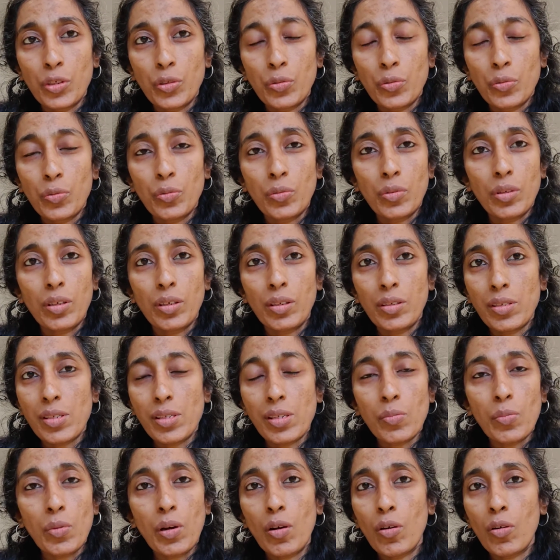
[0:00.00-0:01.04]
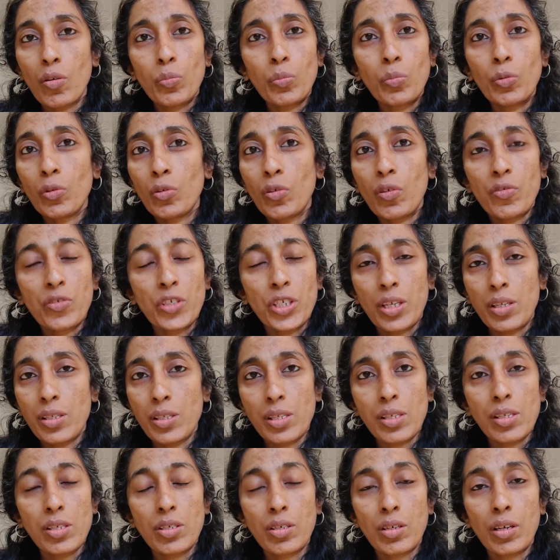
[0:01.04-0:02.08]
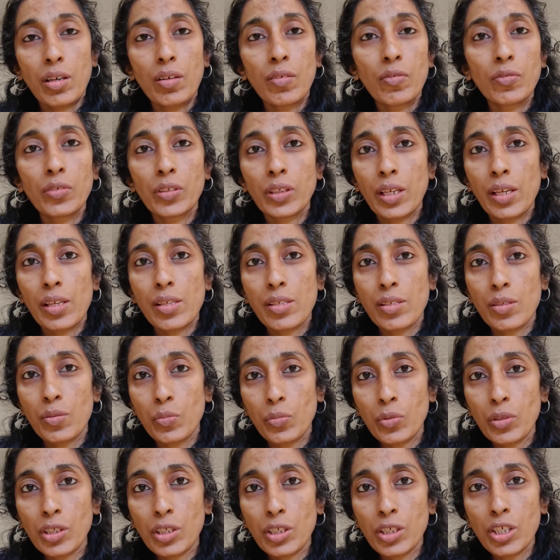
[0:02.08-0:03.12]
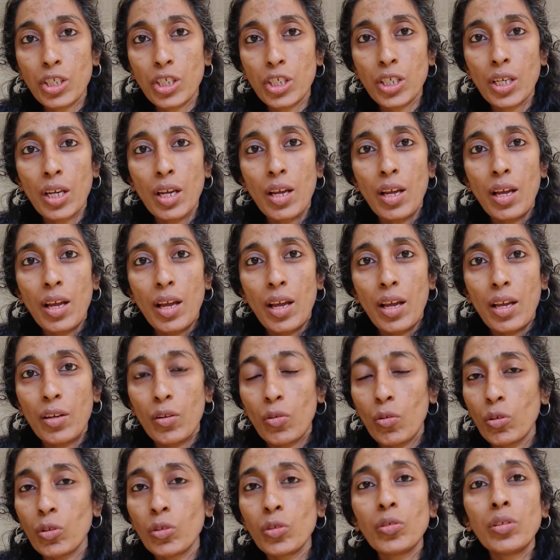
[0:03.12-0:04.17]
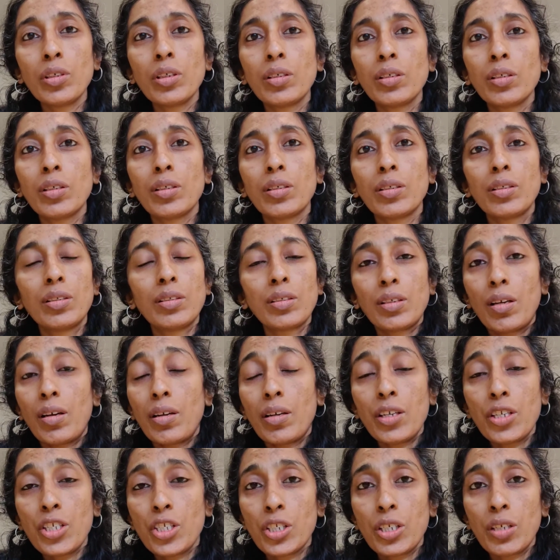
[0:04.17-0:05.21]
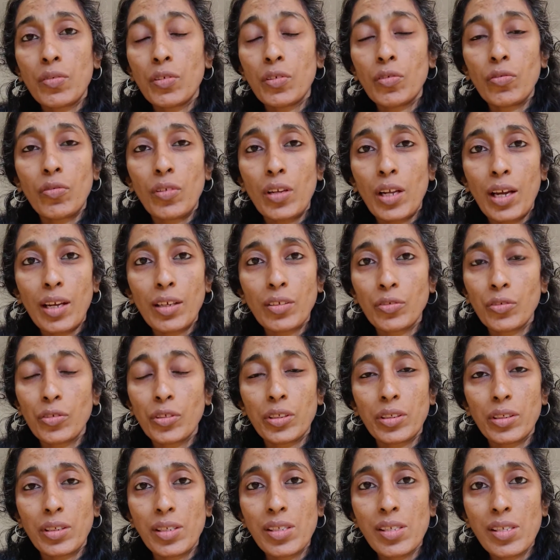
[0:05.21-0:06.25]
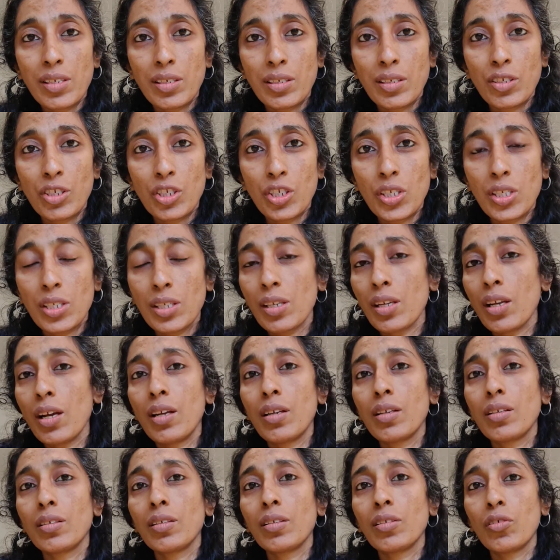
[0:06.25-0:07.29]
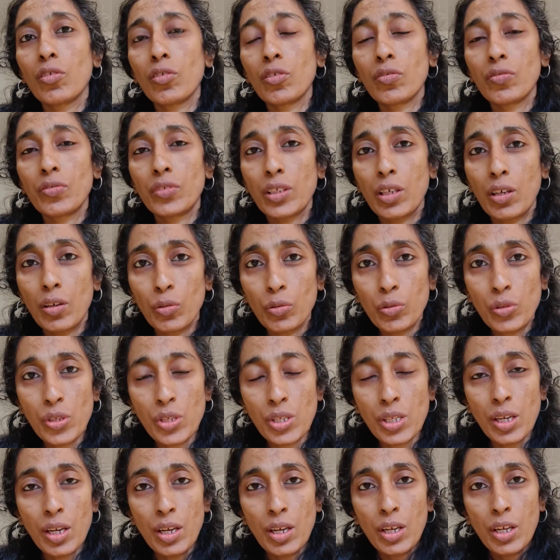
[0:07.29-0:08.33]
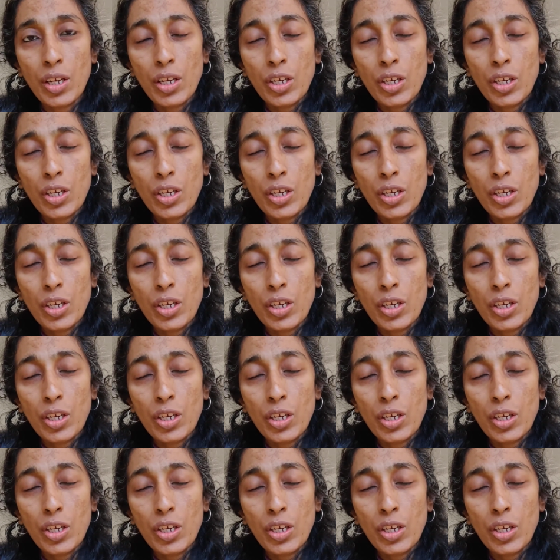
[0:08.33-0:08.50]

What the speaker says: to somehow pull off Jhansi's triumph against the British. And although her courage never flagged for an instant, she still had a lot of doubts.